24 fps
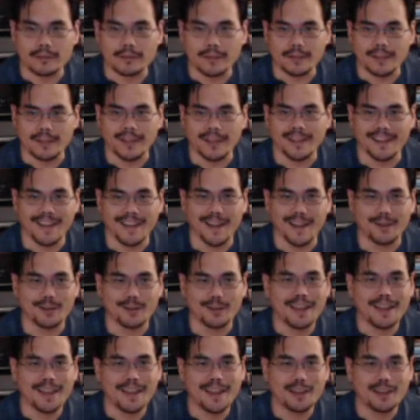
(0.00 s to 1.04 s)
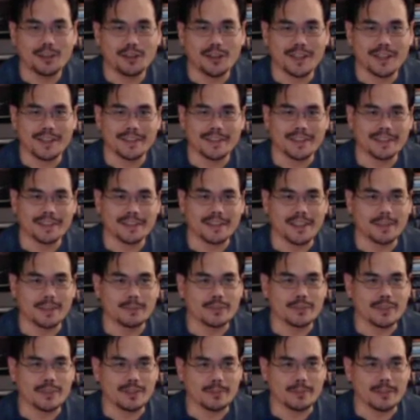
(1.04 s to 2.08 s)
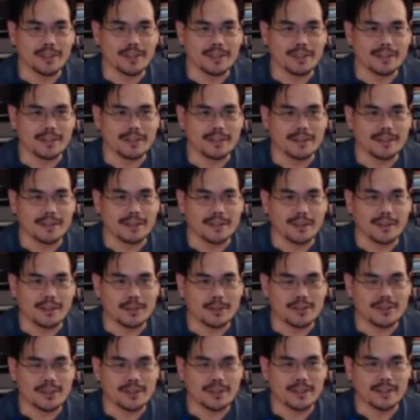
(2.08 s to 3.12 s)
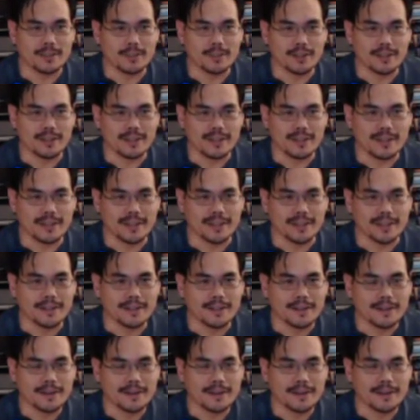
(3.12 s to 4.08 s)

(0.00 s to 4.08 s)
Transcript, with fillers: how, how long I think the game is going to be and, and how much I think I'm going to like it.